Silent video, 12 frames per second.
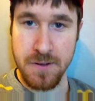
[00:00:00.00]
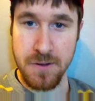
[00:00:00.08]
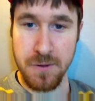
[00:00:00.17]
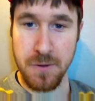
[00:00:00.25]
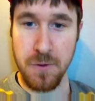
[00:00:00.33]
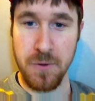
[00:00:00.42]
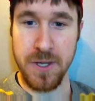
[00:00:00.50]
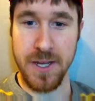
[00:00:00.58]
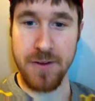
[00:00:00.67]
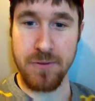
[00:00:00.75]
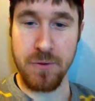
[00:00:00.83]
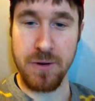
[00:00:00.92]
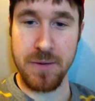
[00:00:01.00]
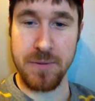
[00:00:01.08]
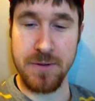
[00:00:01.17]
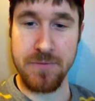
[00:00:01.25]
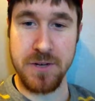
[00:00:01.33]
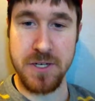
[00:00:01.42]
Hello again, everyone. I'm
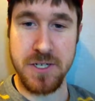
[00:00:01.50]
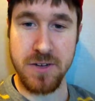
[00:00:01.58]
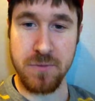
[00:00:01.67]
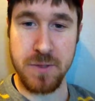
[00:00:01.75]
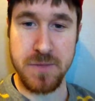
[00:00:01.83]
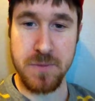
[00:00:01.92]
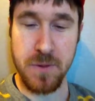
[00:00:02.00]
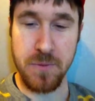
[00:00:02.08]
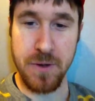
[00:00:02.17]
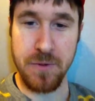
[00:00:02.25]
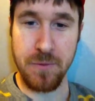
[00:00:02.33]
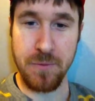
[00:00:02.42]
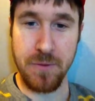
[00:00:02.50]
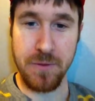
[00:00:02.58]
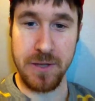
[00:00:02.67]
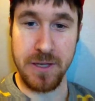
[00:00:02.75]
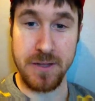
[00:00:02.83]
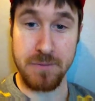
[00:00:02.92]
going to finish off Pittsburgh week with my
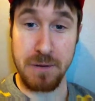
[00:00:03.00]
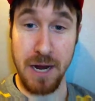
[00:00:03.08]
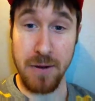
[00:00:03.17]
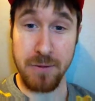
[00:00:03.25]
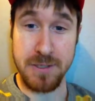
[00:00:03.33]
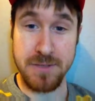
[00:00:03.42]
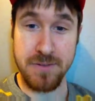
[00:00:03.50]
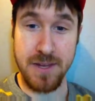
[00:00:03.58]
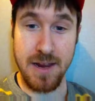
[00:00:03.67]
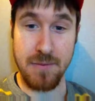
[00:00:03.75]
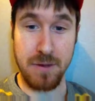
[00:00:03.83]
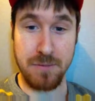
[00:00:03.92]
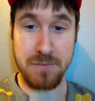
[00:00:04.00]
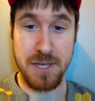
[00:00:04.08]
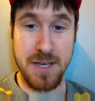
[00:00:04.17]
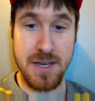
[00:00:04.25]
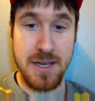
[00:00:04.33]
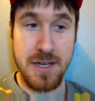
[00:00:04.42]
look at the Pirates of the
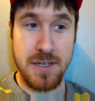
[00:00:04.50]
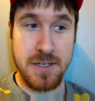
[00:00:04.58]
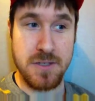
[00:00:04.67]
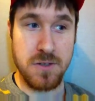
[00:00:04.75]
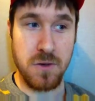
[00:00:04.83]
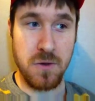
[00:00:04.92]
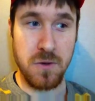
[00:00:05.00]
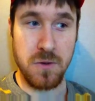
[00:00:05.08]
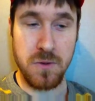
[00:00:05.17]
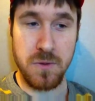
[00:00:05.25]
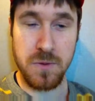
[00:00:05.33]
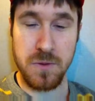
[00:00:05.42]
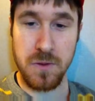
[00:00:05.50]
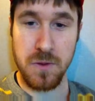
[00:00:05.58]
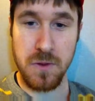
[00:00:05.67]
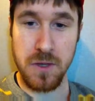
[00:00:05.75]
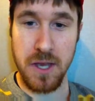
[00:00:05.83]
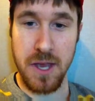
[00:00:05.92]
MLB. So,
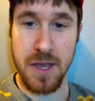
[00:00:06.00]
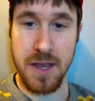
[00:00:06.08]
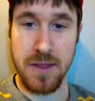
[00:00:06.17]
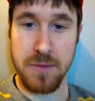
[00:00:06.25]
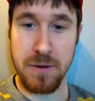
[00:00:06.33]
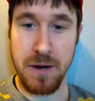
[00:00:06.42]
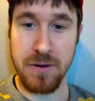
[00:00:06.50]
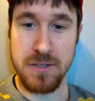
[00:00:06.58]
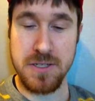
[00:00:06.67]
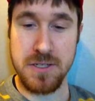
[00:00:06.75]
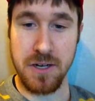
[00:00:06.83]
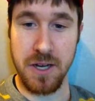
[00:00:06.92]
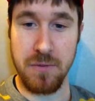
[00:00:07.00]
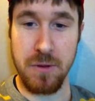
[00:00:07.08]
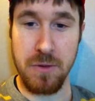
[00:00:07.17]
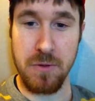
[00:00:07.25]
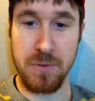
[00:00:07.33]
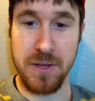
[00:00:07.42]
looking at the Pirates and talking
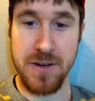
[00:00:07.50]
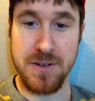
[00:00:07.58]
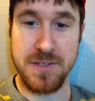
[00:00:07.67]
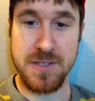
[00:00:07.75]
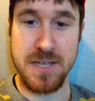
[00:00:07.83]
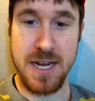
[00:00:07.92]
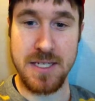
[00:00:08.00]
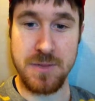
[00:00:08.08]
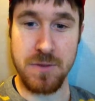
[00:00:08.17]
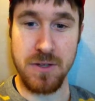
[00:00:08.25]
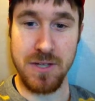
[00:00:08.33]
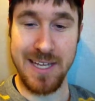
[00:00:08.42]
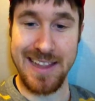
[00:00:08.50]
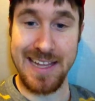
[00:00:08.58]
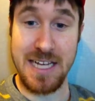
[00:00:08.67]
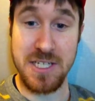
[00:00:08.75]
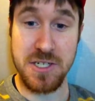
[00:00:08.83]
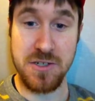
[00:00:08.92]
about their players and stats, I'm going to look at
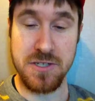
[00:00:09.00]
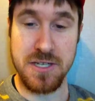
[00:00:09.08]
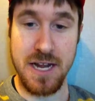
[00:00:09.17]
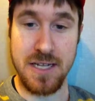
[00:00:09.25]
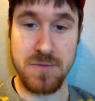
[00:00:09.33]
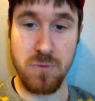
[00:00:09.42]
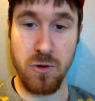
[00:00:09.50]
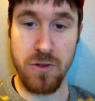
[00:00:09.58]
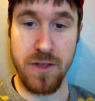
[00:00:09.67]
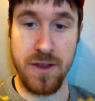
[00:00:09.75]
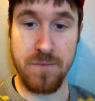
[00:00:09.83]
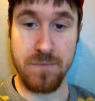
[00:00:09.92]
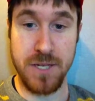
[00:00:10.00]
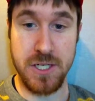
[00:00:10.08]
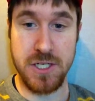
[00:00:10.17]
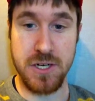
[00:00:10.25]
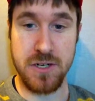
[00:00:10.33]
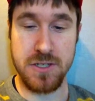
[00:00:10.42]
last year's stats more than
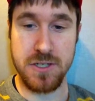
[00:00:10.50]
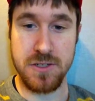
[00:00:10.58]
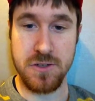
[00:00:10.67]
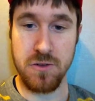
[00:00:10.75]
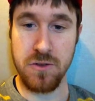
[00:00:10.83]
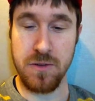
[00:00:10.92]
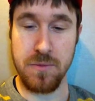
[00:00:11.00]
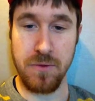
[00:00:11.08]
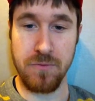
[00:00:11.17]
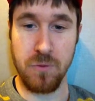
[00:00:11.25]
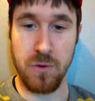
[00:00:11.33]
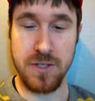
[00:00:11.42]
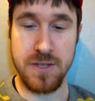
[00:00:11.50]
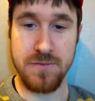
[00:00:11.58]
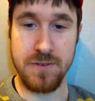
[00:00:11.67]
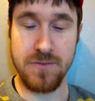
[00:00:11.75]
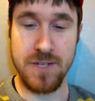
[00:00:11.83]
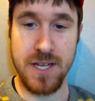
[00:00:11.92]
this year's because they're only about 14,
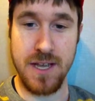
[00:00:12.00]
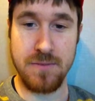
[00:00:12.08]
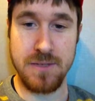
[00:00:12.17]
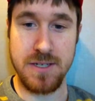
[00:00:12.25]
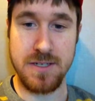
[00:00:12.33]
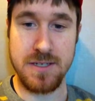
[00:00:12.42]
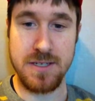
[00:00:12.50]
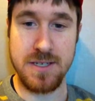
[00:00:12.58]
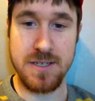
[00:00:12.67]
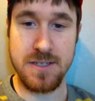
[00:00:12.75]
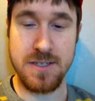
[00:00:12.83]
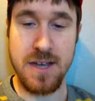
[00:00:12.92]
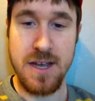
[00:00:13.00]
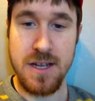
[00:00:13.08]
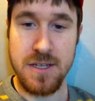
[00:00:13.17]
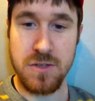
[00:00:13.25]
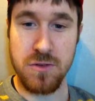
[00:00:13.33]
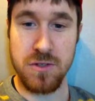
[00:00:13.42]
15 games into the season.
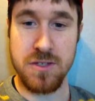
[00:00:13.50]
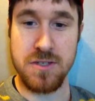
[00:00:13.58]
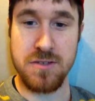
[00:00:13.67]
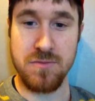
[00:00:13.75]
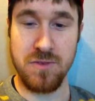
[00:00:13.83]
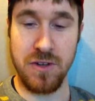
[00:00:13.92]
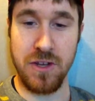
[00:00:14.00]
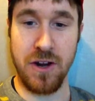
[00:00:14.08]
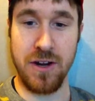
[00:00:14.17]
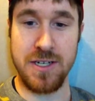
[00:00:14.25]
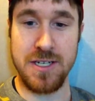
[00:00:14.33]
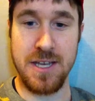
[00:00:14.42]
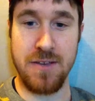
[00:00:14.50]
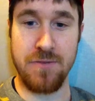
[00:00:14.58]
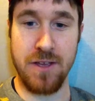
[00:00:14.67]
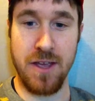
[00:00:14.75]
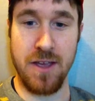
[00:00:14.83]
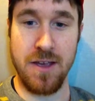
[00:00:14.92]
So, it's really hard to give
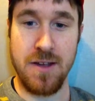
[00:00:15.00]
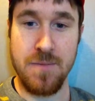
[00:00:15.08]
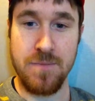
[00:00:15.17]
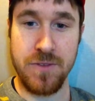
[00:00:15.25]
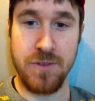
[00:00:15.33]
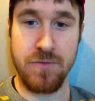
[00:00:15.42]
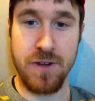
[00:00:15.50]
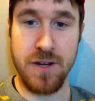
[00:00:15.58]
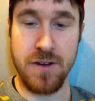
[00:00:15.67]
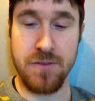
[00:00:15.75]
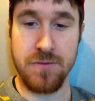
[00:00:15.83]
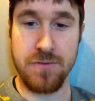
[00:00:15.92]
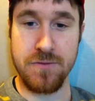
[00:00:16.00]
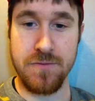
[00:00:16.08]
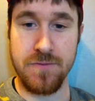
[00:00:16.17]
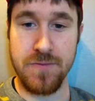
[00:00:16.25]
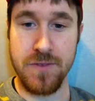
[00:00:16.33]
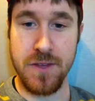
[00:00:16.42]
a definitive,
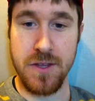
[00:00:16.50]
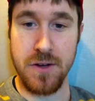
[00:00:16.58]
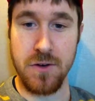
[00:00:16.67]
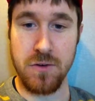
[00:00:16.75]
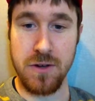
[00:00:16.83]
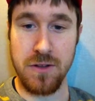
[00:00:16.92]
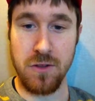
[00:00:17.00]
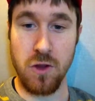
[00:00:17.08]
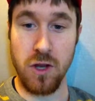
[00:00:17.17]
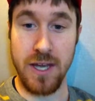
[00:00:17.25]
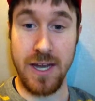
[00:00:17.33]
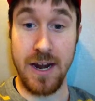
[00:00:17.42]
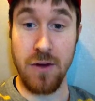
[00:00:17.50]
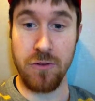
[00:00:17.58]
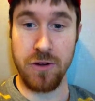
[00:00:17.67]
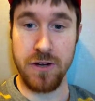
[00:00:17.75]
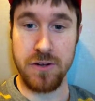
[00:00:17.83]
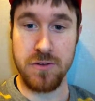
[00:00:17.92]
look at how
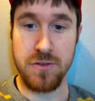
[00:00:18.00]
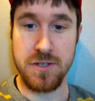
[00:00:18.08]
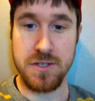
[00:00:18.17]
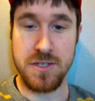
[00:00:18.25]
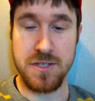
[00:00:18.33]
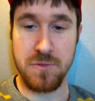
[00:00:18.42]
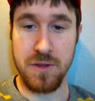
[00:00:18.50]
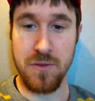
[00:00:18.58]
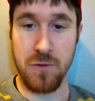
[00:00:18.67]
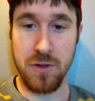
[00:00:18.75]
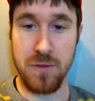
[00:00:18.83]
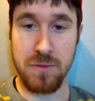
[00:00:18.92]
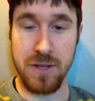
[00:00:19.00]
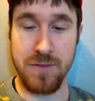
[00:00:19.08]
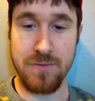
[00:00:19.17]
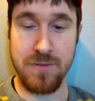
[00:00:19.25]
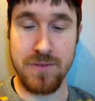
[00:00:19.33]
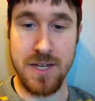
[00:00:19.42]
they're going to do this season when they've only
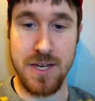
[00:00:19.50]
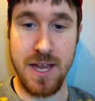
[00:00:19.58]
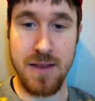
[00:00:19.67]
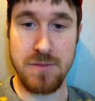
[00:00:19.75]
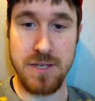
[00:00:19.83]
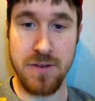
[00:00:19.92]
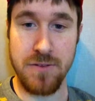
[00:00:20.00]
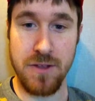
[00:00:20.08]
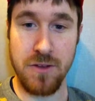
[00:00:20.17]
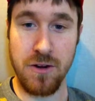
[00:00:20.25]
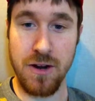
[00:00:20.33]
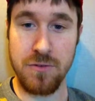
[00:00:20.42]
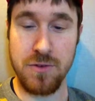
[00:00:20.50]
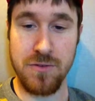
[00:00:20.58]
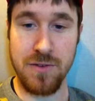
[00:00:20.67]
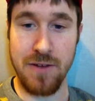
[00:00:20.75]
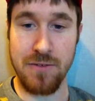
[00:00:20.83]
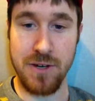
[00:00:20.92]
played 15 games kind of thing. They're off to a
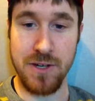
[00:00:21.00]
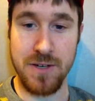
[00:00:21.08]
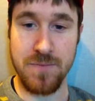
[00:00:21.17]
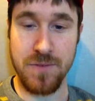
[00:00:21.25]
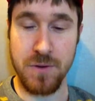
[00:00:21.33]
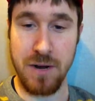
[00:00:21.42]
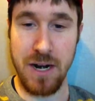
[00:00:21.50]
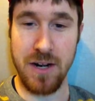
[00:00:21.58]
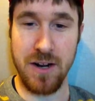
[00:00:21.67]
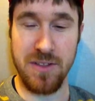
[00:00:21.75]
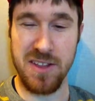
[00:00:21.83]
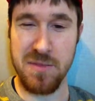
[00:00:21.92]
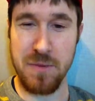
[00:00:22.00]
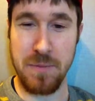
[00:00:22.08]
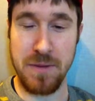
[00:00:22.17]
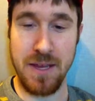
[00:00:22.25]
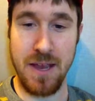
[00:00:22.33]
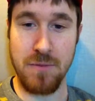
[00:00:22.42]
500 record. I think they might
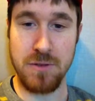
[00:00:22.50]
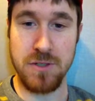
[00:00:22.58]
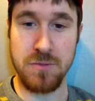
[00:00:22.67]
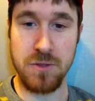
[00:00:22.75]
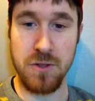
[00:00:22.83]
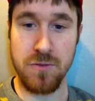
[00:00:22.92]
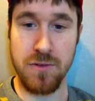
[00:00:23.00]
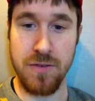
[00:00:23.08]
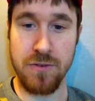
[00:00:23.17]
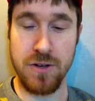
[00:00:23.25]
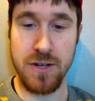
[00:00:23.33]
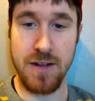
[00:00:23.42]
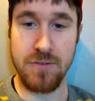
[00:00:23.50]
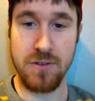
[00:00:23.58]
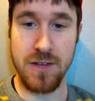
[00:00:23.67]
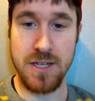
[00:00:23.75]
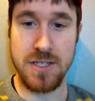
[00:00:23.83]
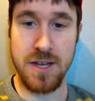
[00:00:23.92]
be a game or two below 500 after
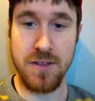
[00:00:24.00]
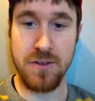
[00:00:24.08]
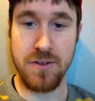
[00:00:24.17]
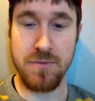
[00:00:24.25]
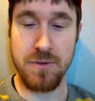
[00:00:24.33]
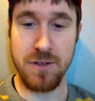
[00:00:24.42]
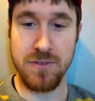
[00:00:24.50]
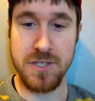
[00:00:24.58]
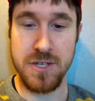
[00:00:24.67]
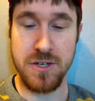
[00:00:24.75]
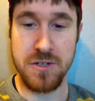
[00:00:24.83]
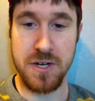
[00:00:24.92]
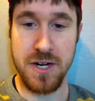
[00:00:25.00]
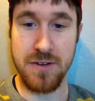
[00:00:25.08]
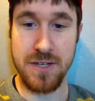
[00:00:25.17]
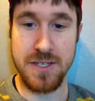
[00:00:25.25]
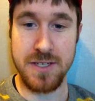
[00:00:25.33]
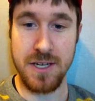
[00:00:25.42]
last night. They're in the middle of a series right now
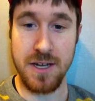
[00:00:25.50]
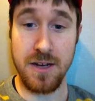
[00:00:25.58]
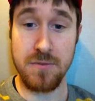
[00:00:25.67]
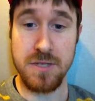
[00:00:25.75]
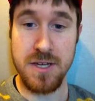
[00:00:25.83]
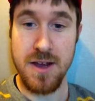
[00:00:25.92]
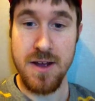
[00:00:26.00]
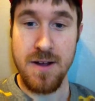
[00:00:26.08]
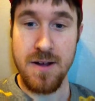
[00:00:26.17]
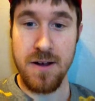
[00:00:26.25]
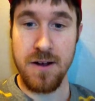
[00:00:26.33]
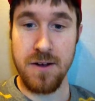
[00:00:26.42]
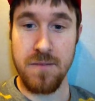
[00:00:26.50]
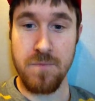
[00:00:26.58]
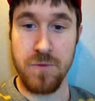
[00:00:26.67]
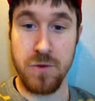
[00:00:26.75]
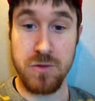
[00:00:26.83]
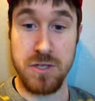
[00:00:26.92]
against the Cubs,
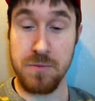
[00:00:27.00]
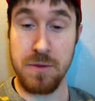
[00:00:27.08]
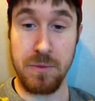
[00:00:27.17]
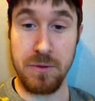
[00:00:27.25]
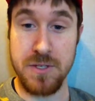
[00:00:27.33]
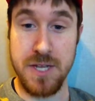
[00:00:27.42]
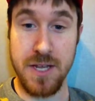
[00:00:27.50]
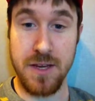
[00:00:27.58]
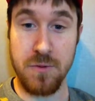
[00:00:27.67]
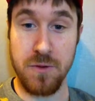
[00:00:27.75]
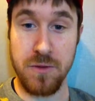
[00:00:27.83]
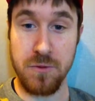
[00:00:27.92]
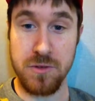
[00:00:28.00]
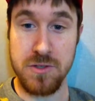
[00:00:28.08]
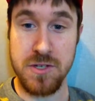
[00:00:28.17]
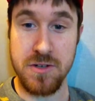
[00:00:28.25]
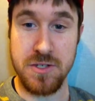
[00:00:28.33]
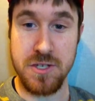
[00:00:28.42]
who some people are taking to win the World
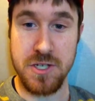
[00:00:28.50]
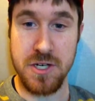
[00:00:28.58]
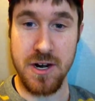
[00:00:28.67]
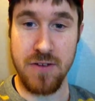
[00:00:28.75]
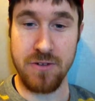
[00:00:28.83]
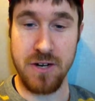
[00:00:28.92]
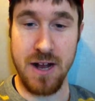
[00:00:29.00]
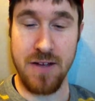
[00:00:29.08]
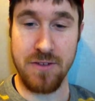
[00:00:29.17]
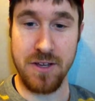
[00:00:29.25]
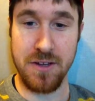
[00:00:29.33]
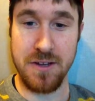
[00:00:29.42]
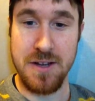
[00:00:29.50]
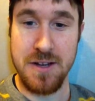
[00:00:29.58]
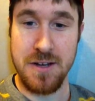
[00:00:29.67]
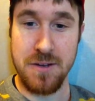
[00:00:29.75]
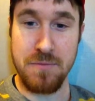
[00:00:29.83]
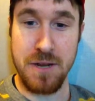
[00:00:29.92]
Series this year after having
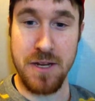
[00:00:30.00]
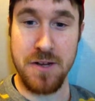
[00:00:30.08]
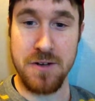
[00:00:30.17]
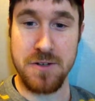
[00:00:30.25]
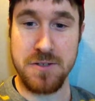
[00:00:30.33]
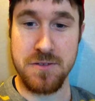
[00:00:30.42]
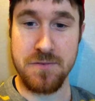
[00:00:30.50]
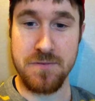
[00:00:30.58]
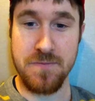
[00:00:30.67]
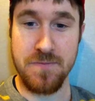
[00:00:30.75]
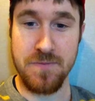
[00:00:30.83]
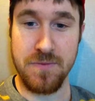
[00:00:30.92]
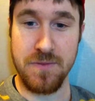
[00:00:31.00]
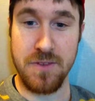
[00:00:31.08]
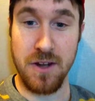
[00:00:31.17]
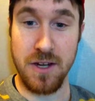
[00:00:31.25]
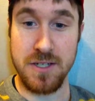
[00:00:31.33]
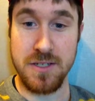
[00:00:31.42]
many years of
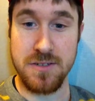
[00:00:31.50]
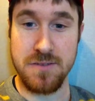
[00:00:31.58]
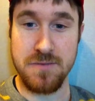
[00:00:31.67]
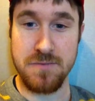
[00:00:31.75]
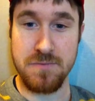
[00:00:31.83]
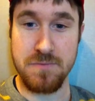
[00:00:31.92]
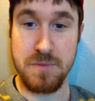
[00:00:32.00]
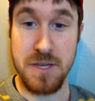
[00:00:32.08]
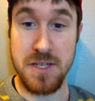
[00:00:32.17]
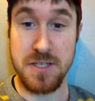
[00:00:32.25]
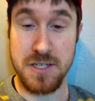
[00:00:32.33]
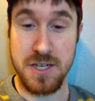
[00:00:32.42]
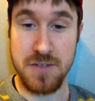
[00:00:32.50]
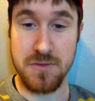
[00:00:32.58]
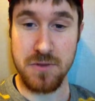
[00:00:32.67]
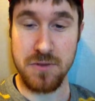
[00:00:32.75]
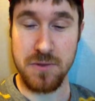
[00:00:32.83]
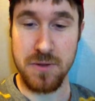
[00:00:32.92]
not being
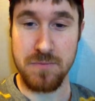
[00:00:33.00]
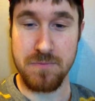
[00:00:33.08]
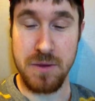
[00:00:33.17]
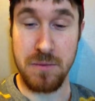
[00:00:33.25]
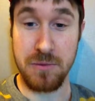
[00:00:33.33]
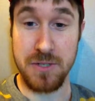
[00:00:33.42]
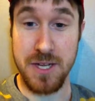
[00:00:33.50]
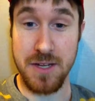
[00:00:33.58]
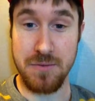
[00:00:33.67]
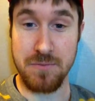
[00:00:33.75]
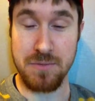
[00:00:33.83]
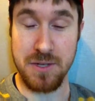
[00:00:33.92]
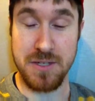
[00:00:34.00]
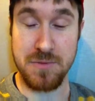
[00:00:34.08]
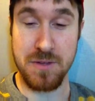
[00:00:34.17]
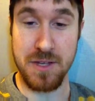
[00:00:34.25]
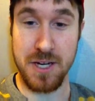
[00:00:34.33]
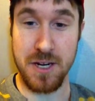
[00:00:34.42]
successful. People are taking
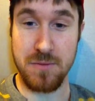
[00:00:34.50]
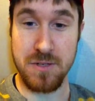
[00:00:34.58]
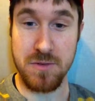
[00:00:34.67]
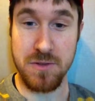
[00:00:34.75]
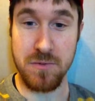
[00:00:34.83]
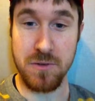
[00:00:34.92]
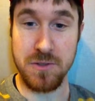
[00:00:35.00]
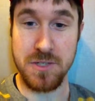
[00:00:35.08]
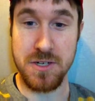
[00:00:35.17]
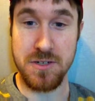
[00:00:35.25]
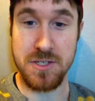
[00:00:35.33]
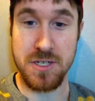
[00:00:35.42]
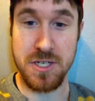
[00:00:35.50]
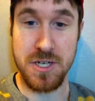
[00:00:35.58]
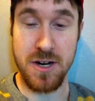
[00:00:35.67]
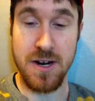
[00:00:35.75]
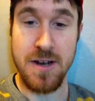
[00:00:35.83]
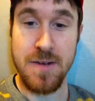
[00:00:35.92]
possibly the Cubs to win the World Series this
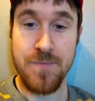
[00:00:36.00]
year.